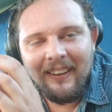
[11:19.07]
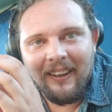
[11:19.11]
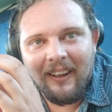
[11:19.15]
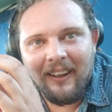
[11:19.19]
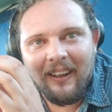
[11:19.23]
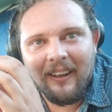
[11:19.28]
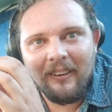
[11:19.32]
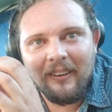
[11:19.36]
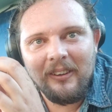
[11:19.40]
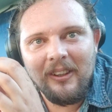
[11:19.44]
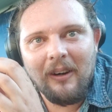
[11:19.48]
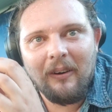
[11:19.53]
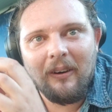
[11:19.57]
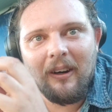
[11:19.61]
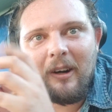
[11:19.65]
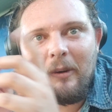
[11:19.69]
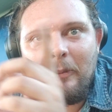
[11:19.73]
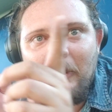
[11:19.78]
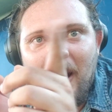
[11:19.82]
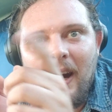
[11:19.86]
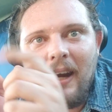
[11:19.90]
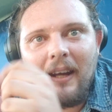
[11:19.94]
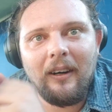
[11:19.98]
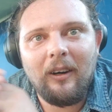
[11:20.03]
Don't
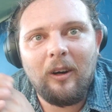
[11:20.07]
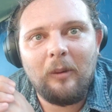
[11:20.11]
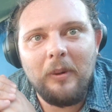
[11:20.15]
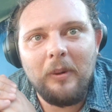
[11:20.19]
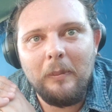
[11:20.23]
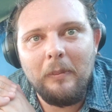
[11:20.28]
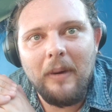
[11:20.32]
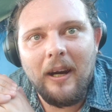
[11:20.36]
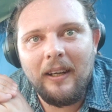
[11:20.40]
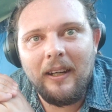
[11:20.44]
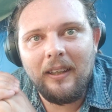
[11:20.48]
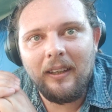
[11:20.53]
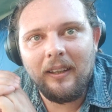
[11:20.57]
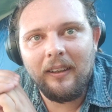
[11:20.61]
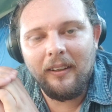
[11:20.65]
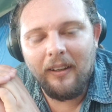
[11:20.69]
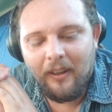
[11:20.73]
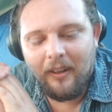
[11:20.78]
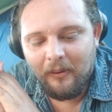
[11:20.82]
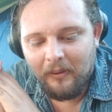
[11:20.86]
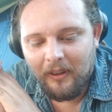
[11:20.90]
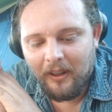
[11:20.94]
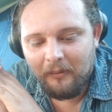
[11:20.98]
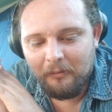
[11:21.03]
worry, Wayne. I'll be making
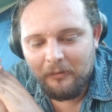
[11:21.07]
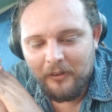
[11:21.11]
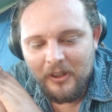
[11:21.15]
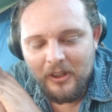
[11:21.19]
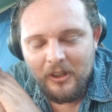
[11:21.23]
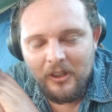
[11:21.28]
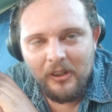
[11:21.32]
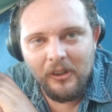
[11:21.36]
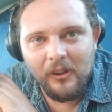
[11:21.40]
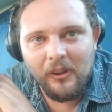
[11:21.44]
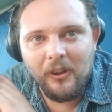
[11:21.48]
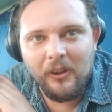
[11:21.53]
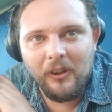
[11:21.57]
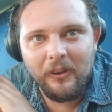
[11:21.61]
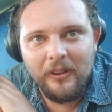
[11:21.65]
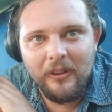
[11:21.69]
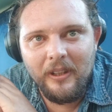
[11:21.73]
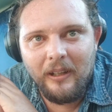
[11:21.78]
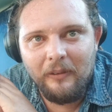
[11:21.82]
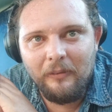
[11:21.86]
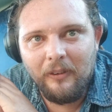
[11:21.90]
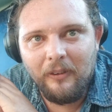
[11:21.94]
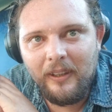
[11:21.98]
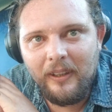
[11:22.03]
another one for sure,
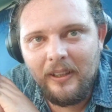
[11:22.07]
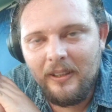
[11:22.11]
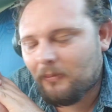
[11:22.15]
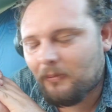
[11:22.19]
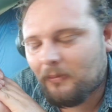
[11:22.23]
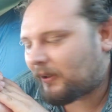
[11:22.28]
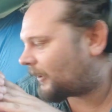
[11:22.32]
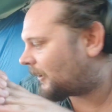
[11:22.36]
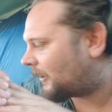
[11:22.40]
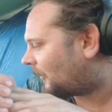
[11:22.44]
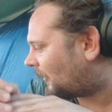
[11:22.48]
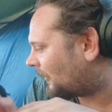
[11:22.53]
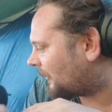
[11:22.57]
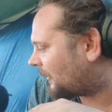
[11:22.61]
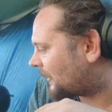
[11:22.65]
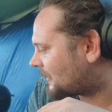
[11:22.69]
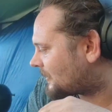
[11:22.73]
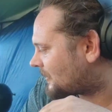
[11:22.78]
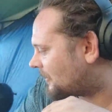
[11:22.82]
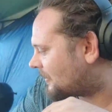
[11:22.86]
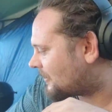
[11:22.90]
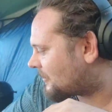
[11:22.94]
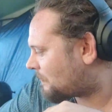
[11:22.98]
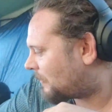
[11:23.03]
definitely. It's really hot
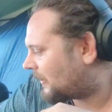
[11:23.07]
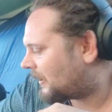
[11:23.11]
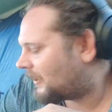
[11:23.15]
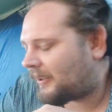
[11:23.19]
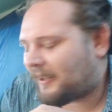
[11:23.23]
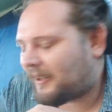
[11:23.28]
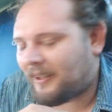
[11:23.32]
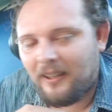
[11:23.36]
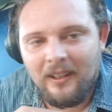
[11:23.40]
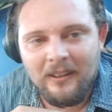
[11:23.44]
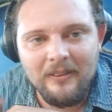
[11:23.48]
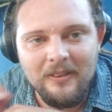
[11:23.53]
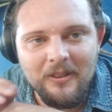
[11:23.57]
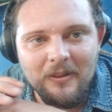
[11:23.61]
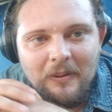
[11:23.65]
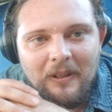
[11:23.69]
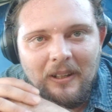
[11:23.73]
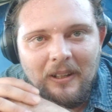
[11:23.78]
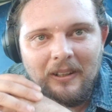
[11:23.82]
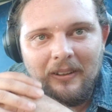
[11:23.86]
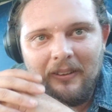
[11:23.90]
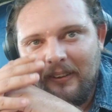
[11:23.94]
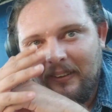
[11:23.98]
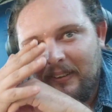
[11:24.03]
next to this pit here as
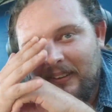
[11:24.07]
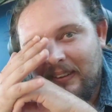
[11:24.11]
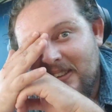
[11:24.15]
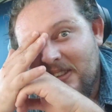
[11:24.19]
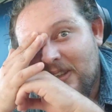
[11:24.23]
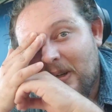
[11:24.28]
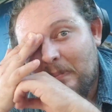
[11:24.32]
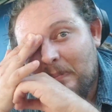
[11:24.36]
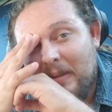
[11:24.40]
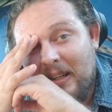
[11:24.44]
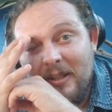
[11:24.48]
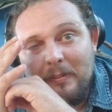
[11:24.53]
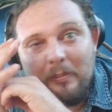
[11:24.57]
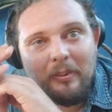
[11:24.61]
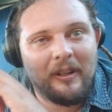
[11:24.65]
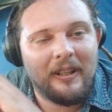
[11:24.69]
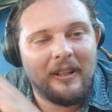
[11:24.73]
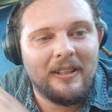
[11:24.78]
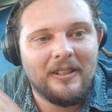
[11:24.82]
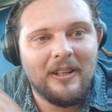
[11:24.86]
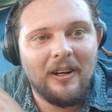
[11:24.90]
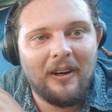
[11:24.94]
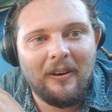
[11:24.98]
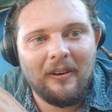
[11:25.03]
well, and there's not much
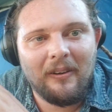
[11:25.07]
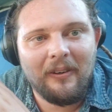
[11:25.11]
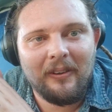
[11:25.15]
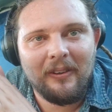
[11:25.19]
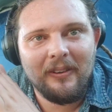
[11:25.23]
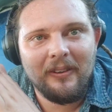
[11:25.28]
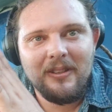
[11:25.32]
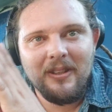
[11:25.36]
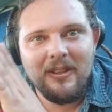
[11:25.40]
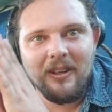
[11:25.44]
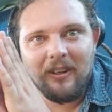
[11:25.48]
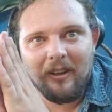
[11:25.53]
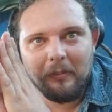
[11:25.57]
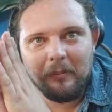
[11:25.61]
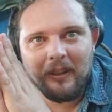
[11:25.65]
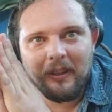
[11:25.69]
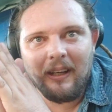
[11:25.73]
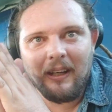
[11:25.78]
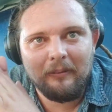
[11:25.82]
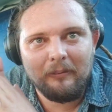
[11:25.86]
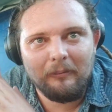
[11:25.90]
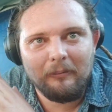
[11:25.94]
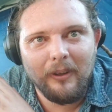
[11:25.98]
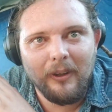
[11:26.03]
breeze going on, so I'll be
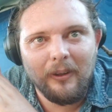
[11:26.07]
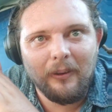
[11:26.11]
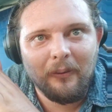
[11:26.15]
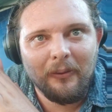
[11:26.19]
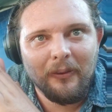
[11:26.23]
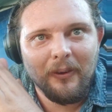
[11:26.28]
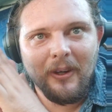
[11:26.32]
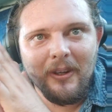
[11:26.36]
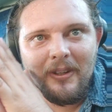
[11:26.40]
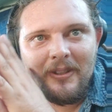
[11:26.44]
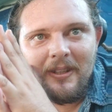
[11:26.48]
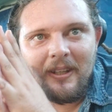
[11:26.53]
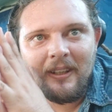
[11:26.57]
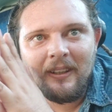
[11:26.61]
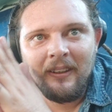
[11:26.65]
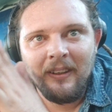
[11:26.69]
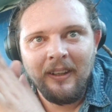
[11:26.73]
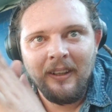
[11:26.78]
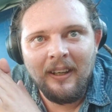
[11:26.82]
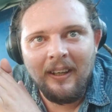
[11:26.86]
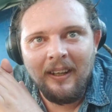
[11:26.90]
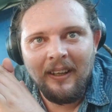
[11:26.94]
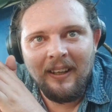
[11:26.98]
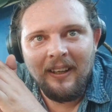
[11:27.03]
getting real thirsty.
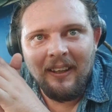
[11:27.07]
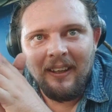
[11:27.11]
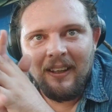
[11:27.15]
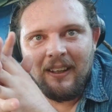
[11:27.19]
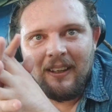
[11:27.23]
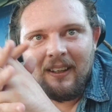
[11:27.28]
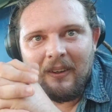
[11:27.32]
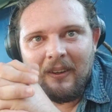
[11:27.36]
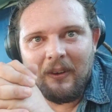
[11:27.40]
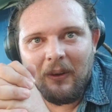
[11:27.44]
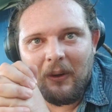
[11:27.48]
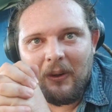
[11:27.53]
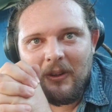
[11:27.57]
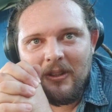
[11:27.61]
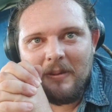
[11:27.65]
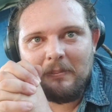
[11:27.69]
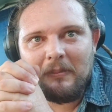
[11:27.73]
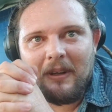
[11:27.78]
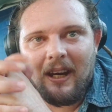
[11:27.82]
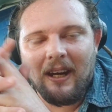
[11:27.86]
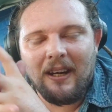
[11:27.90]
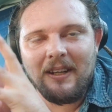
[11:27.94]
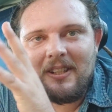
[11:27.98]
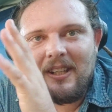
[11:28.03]

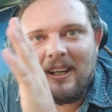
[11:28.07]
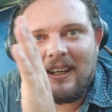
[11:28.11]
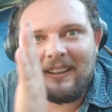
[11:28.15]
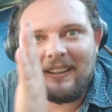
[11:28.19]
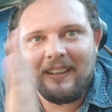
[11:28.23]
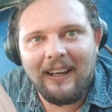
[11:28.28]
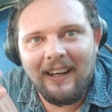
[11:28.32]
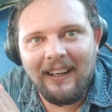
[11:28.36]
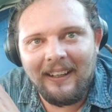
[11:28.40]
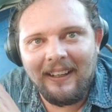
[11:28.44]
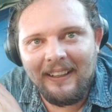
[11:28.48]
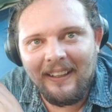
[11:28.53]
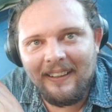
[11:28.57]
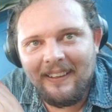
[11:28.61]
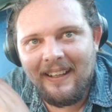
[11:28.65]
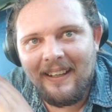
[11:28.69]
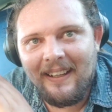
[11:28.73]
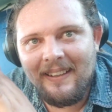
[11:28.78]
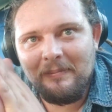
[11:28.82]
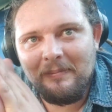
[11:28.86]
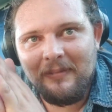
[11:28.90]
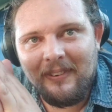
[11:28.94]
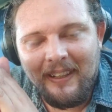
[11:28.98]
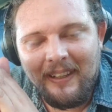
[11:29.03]
Awesome, KJ. Yeah, get
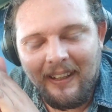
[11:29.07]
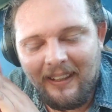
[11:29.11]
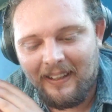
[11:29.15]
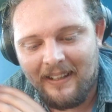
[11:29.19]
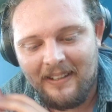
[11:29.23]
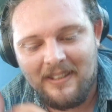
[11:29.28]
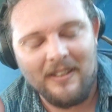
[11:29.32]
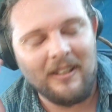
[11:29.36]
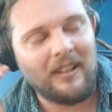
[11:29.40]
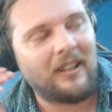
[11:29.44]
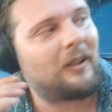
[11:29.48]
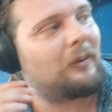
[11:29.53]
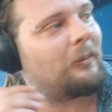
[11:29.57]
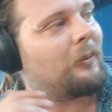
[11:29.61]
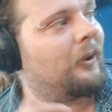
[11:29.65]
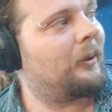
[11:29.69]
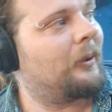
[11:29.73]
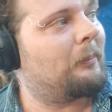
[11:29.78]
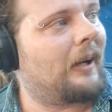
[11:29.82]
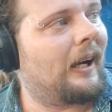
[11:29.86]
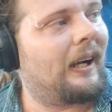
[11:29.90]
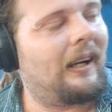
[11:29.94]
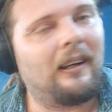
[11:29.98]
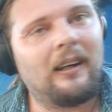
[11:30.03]
that cedar
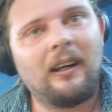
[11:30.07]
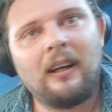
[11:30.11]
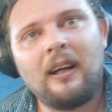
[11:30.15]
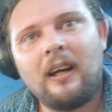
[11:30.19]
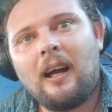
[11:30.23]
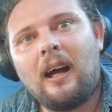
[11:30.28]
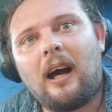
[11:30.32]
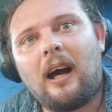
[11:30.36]
wood, mate.